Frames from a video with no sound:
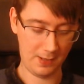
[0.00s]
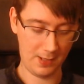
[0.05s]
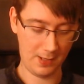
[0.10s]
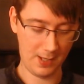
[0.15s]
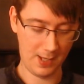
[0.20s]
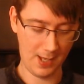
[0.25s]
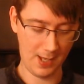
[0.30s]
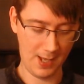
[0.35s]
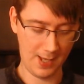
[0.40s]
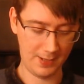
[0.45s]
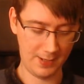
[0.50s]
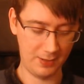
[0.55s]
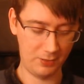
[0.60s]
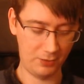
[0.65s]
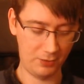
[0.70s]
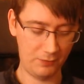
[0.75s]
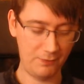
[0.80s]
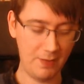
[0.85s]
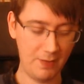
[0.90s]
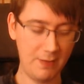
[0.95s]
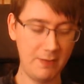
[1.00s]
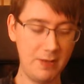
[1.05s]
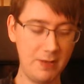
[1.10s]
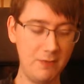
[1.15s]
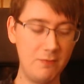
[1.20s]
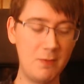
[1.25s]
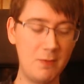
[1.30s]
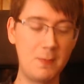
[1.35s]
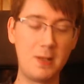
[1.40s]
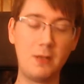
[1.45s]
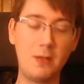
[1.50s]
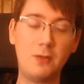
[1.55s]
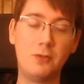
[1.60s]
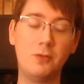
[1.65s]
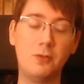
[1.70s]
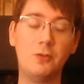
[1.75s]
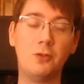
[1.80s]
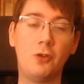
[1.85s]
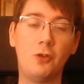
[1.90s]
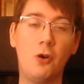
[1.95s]
And it's very reminiscent
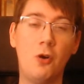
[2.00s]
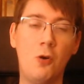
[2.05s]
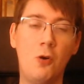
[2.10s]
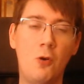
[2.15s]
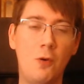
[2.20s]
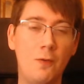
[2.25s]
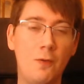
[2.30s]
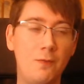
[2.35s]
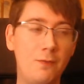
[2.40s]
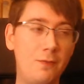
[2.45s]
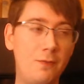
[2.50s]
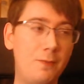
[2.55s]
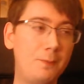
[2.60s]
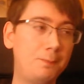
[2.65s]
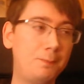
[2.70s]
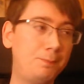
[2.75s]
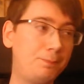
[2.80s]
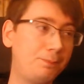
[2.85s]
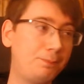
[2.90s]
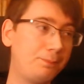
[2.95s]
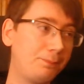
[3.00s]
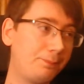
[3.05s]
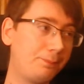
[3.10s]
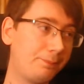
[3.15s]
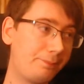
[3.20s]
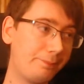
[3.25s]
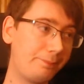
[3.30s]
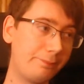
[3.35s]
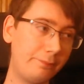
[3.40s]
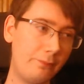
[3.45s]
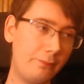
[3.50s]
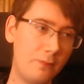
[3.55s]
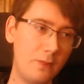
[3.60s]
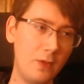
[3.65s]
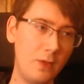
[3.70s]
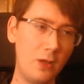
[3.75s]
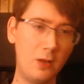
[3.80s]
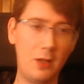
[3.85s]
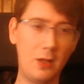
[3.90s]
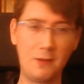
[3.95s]
of
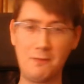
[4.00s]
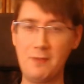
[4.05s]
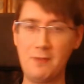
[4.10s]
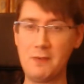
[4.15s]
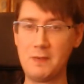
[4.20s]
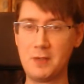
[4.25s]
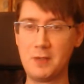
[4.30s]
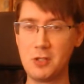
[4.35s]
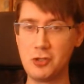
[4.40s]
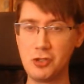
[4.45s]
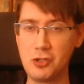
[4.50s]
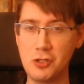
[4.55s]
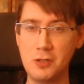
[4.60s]
like 5th edition,